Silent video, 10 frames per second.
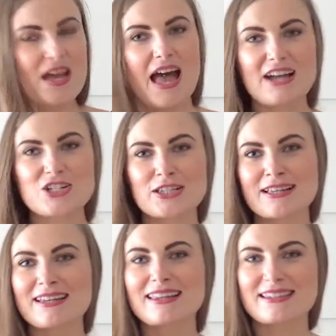
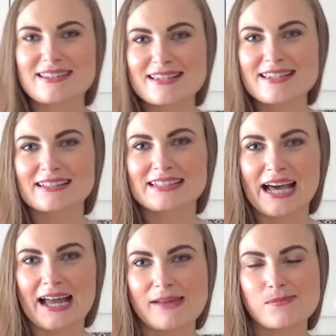actually this is a
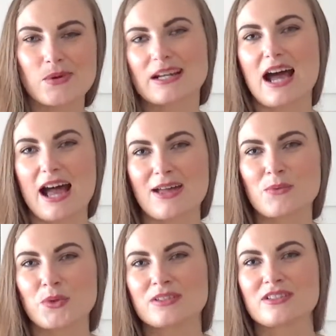time when I
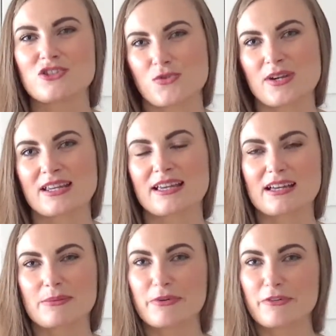would drink a
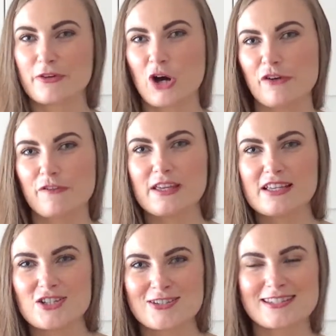cup of
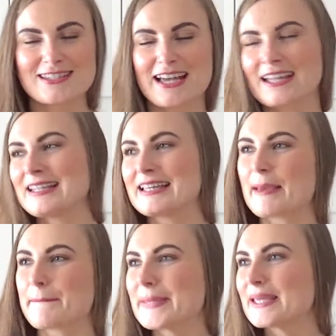coffee, just kind of like
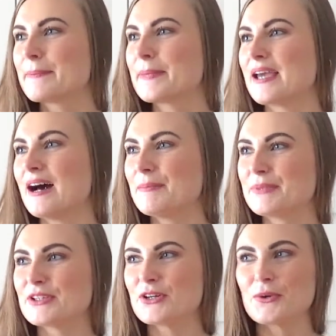a pick me
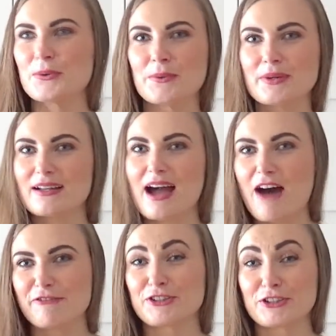up, you know,
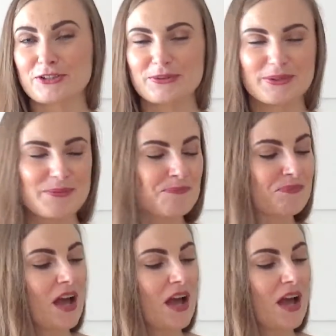afternoon,